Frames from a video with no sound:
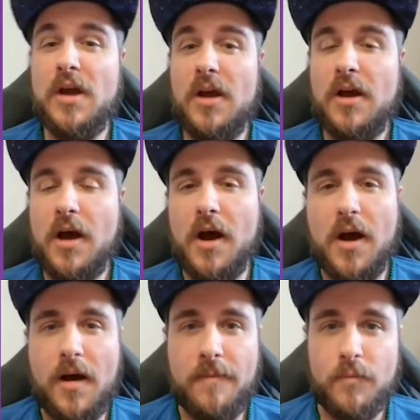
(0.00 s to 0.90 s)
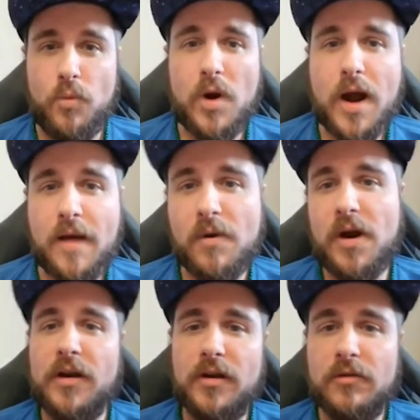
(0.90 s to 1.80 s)
What I
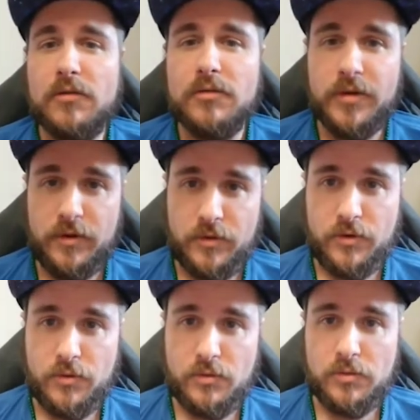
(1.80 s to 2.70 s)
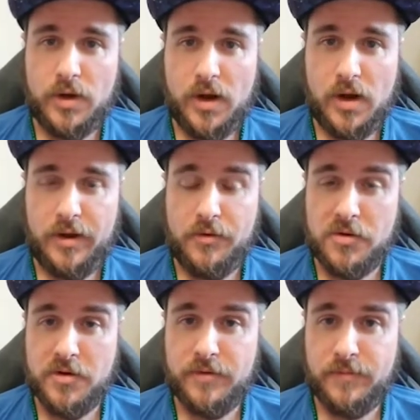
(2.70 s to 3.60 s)
want you to do in
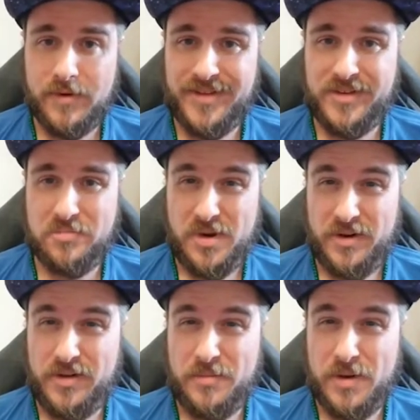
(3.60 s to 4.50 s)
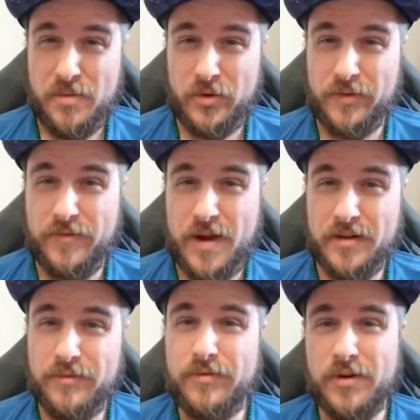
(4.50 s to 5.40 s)
order for this to be most
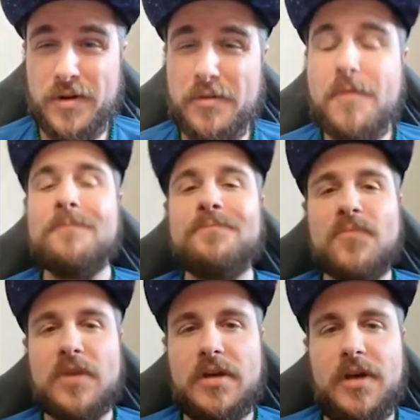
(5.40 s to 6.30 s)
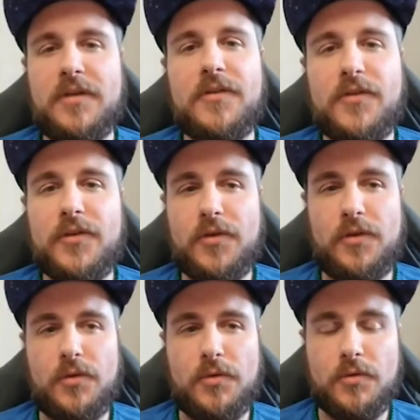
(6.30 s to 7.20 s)
effective for you is
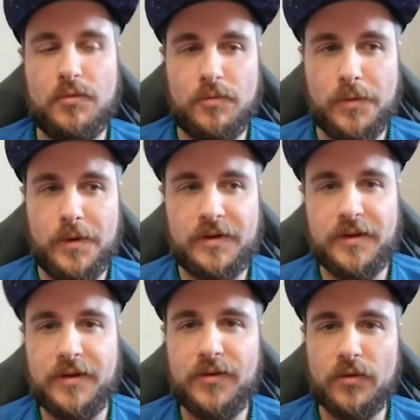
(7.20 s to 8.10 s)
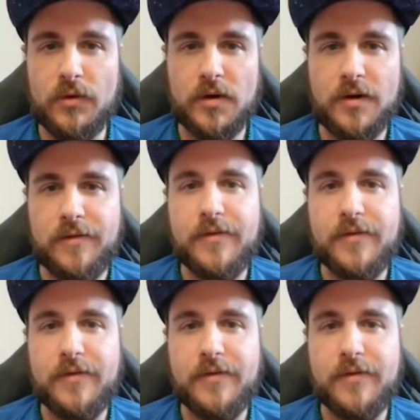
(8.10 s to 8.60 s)
to really sort of